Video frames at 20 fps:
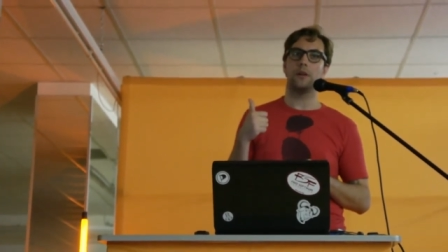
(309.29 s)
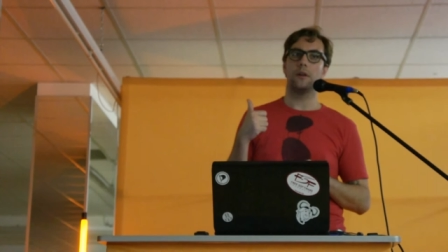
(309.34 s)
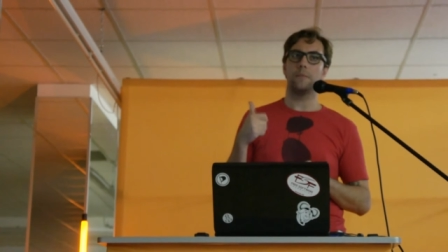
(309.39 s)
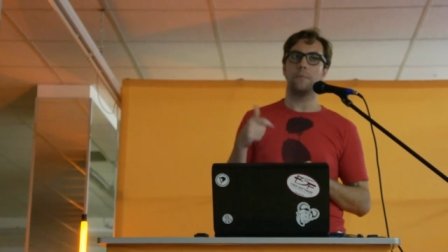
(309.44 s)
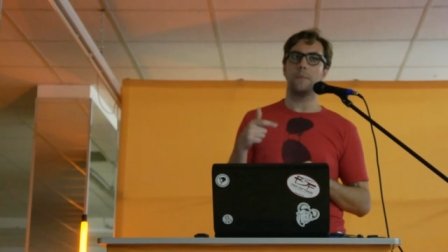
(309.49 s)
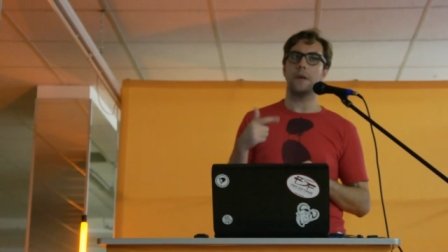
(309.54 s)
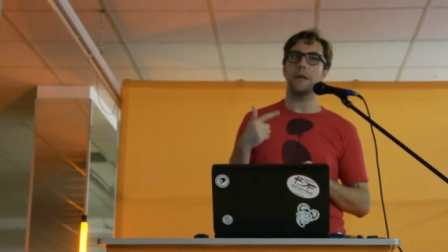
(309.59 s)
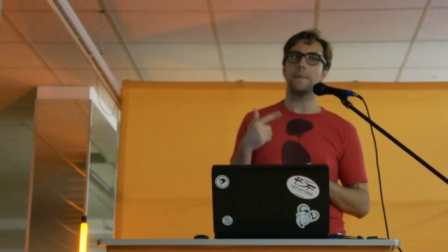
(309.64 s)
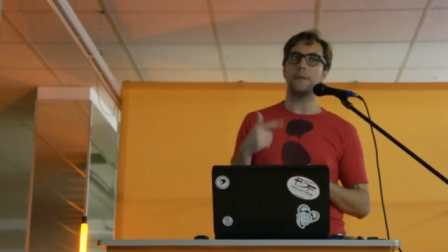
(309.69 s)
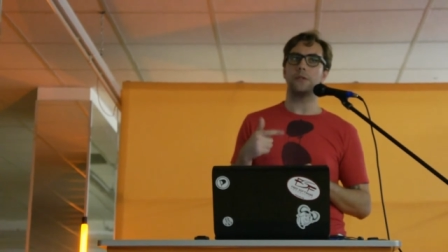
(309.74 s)

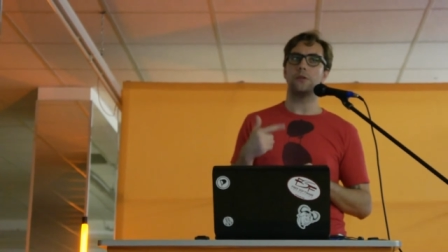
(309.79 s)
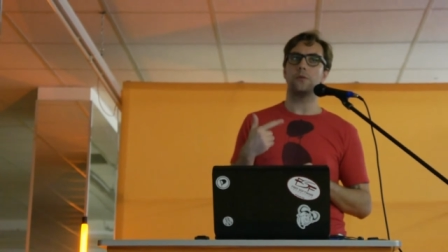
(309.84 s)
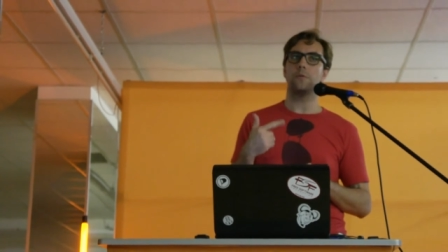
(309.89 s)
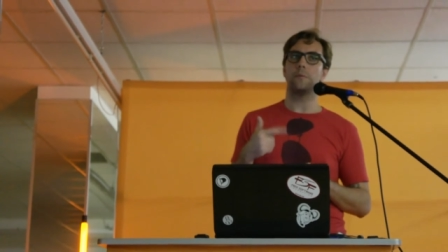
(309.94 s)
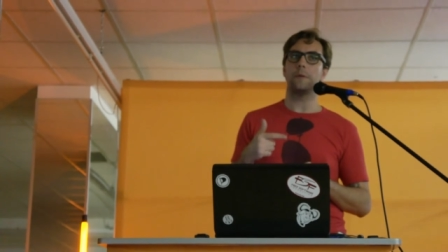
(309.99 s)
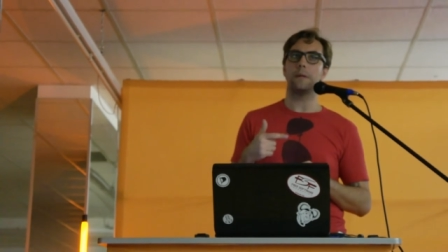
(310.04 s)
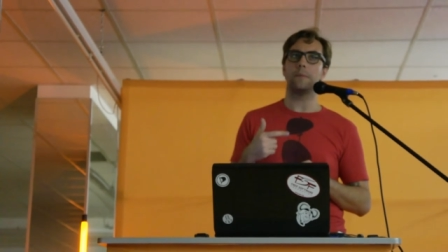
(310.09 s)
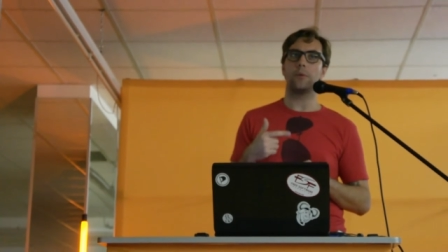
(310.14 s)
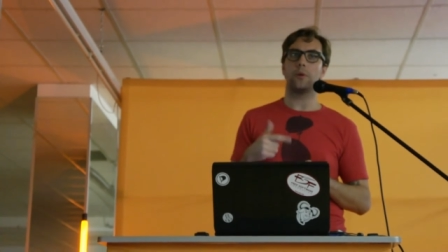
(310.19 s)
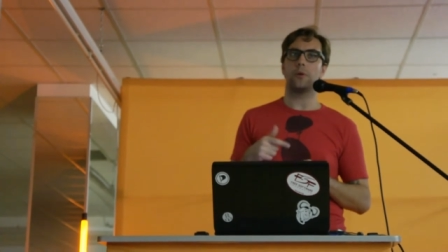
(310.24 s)
maybe two
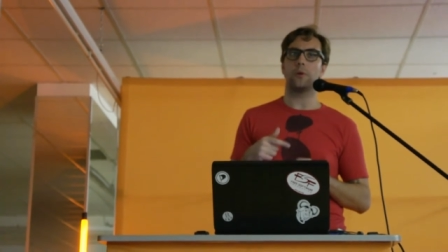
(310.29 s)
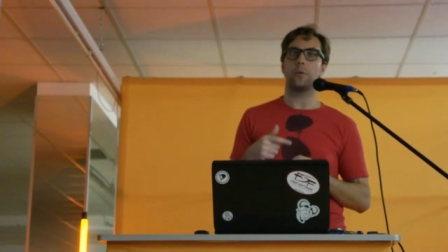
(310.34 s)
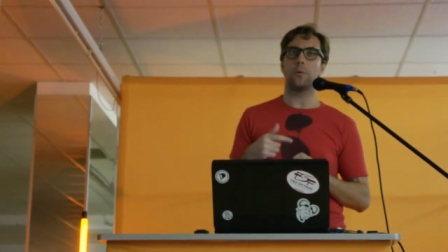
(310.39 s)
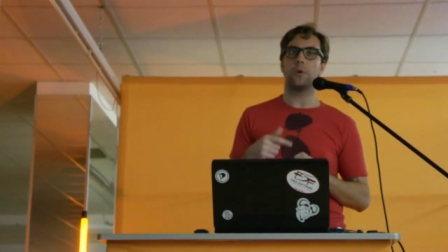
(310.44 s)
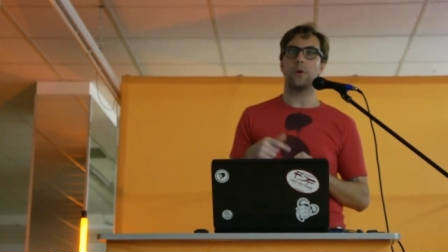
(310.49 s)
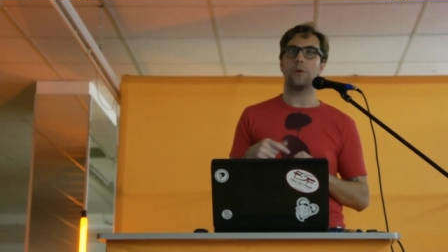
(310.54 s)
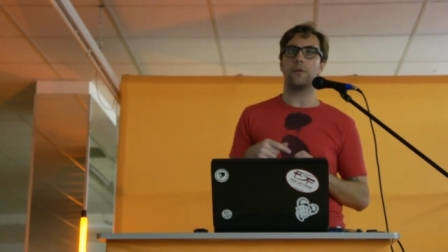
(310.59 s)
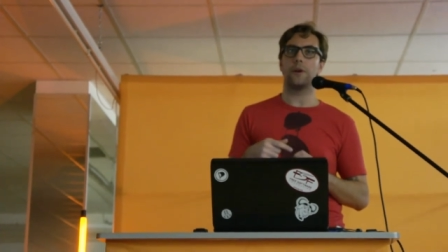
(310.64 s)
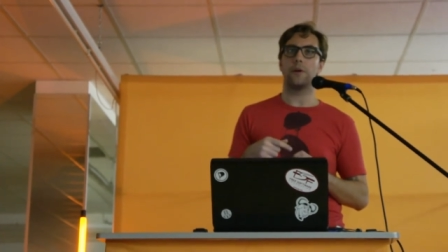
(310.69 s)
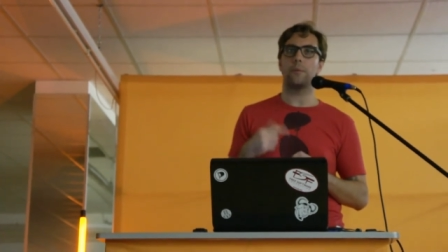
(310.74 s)
people in the
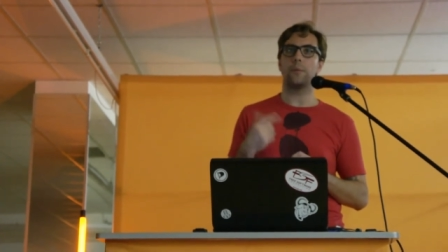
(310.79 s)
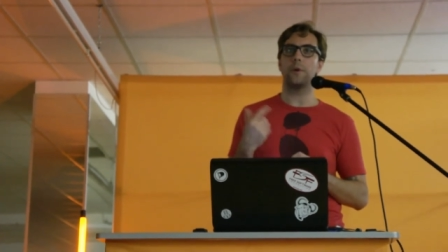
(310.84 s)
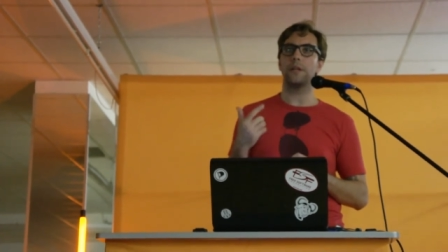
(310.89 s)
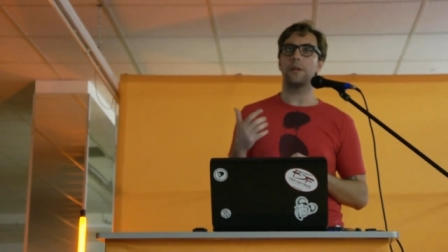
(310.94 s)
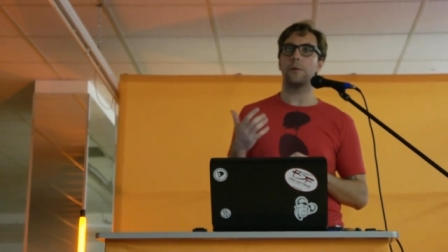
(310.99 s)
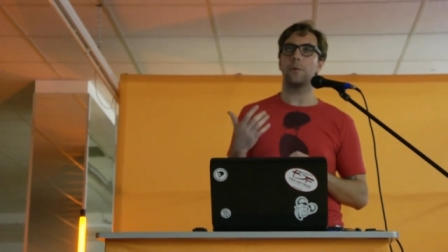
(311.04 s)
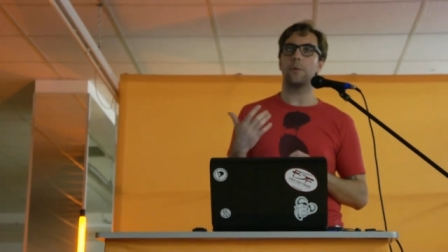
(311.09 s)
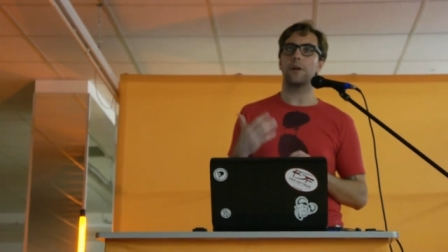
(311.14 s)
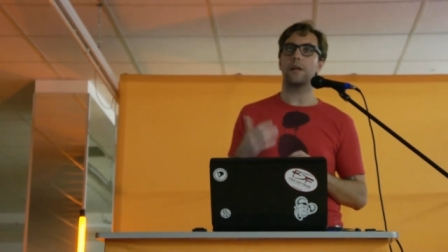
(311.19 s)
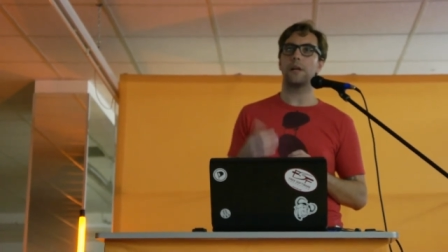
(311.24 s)
world that are really
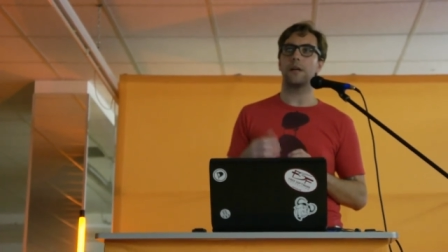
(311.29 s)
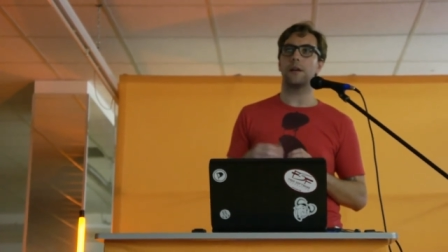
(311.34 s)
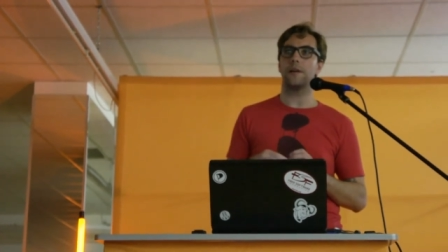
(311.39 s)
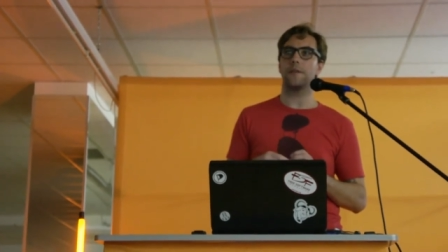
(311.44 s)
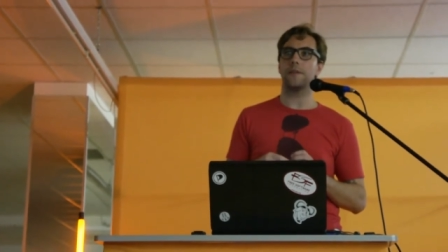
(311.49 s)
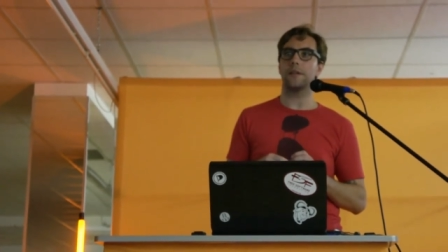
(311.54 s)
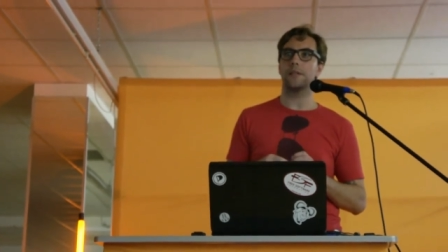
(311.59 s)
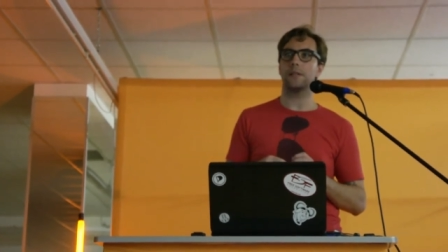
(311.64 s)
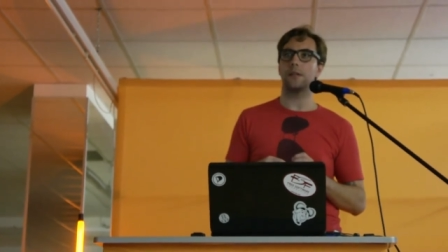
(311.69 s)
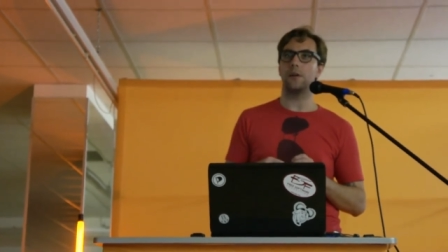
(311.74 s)
working on
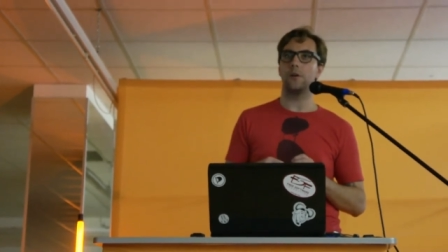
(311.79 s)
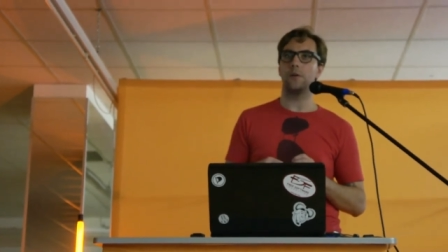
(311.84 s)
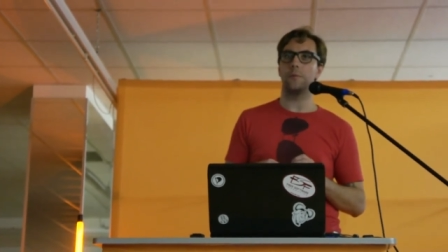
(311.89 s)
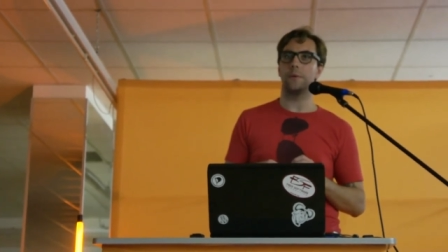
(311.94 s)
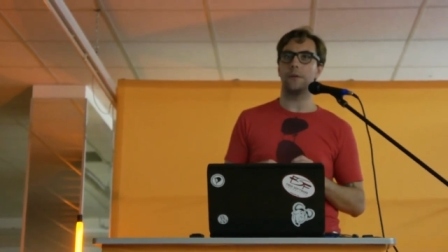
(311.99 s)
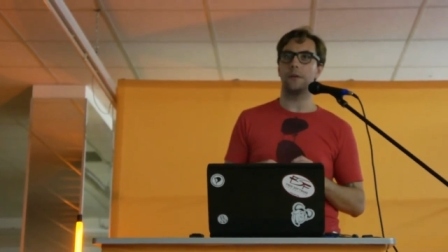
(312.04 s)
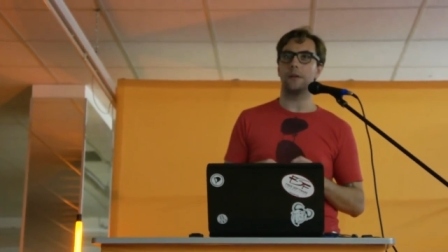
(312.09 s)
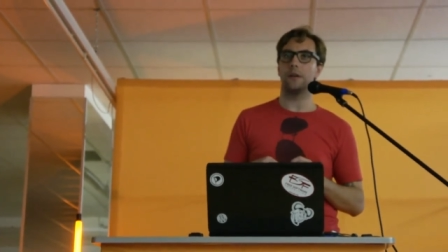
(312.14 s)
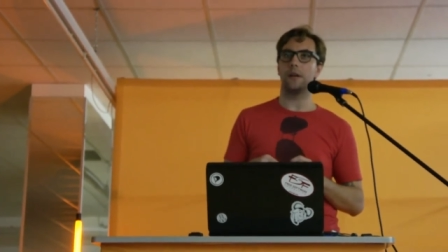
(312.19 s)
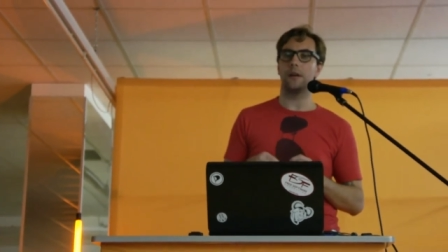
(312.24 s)
this in
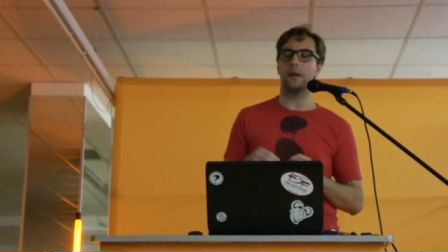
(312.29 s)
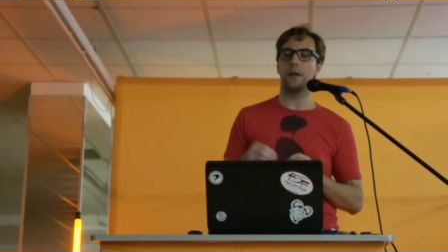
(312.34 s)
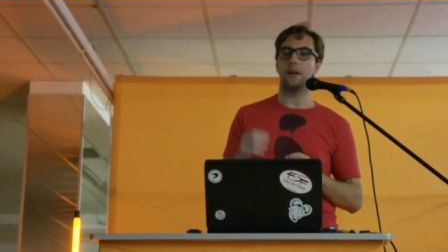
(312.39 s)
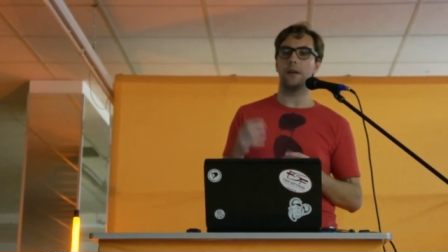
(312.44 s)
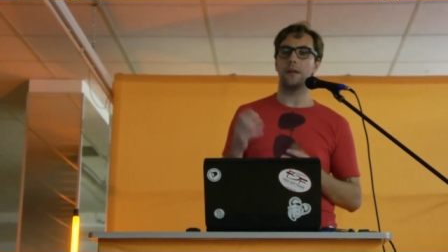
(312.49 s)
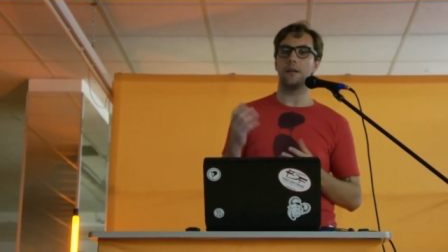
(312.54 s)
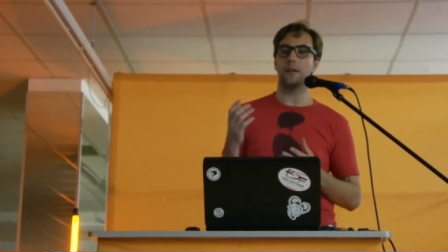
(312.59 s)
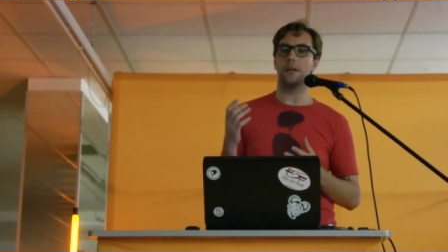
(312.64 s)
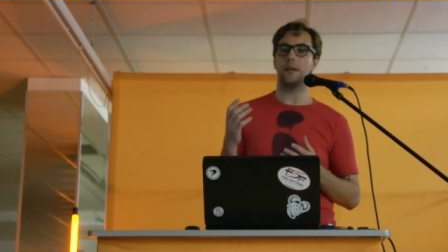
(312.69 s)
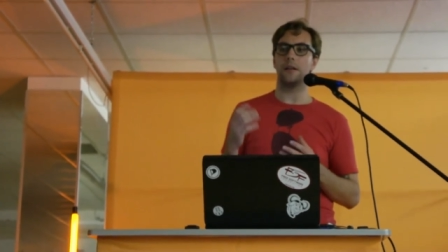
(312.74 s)
open uh,
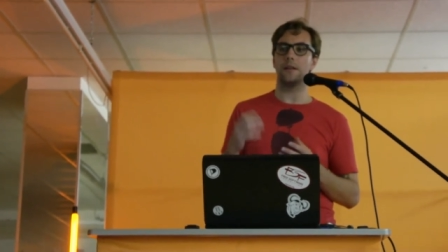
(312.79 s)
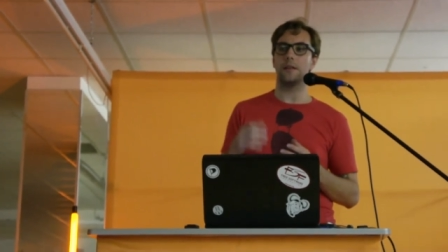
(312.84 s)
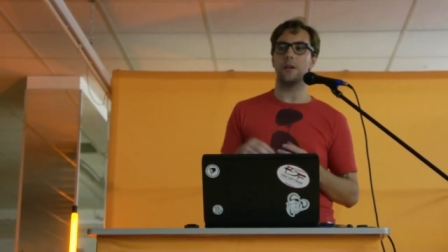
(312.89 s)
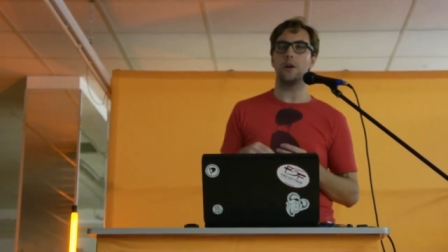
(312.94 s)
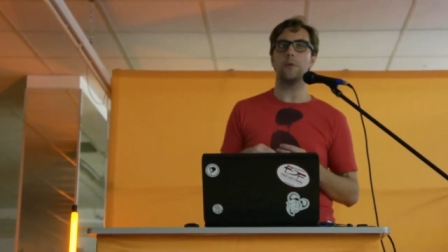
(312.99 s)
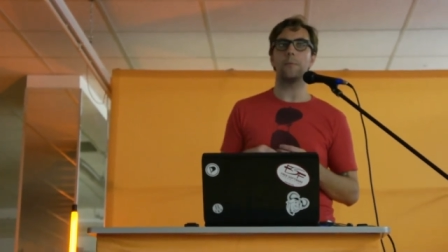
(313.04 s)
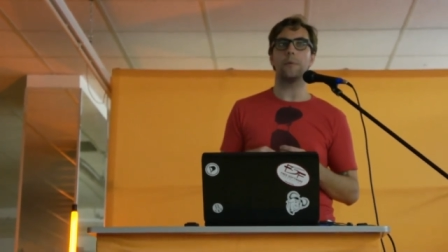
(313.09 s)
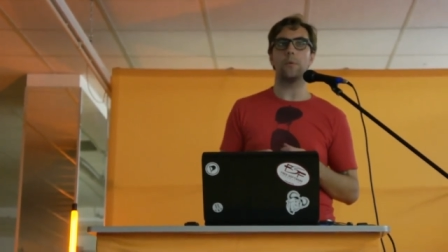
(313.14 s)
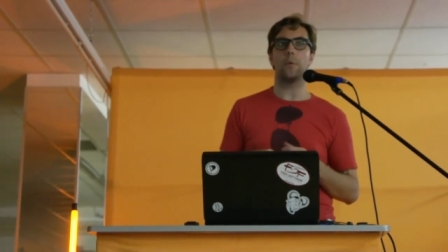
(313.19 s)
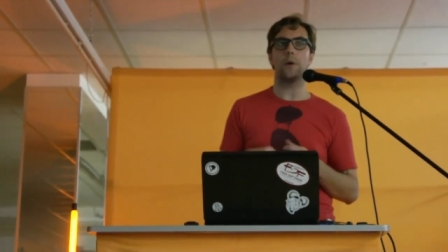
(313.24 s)
in, in the open.